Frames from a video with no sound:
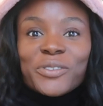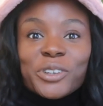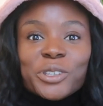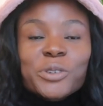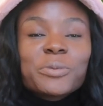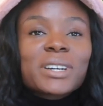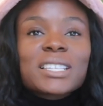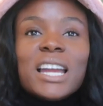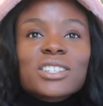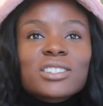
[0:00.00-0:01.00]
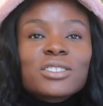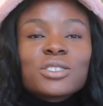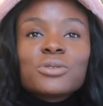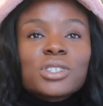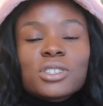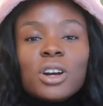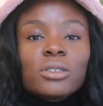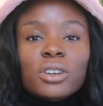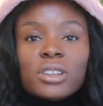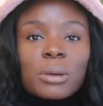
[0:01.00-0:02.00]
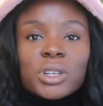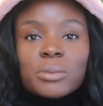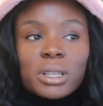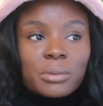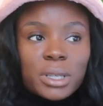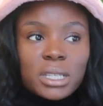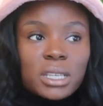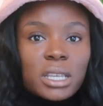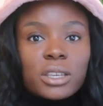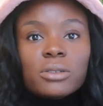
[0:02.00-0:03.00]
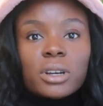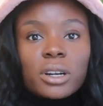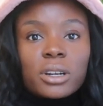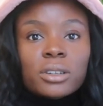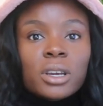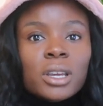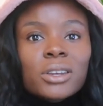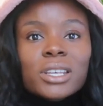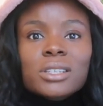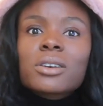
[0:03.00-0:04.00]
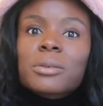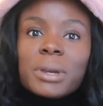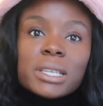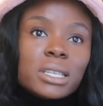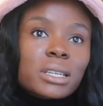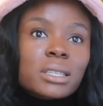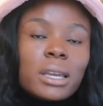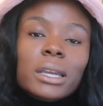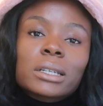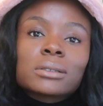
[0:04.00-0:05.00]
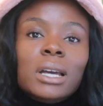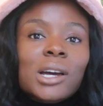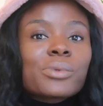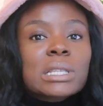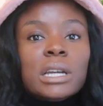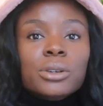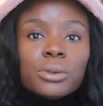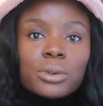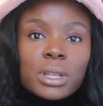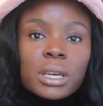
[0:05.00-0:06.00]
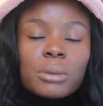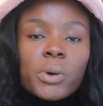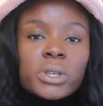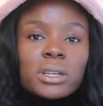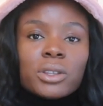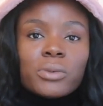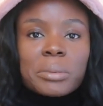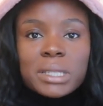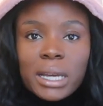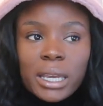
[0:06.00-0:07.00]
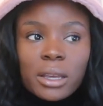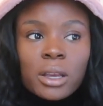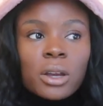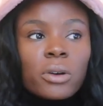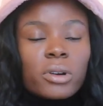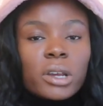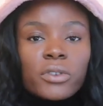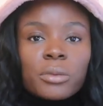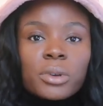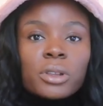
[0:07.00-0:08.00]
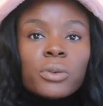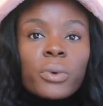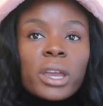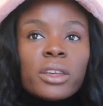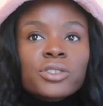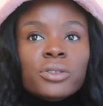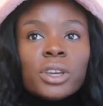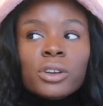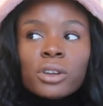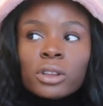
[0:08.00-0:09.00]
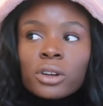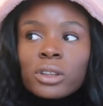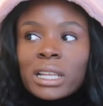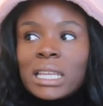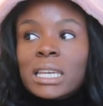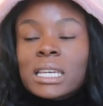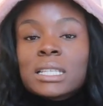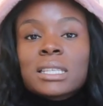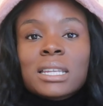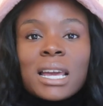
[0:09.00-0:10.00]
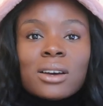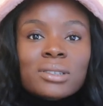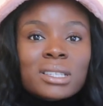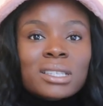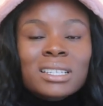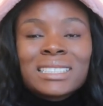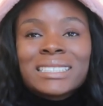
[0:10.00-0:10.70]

is for you, because you just don't learn that much about the business. Like, you need to know the basics. Like, I always kind of Google them, always look at their website or whatever, but the way that you think you're gonna learn like the ins and outs,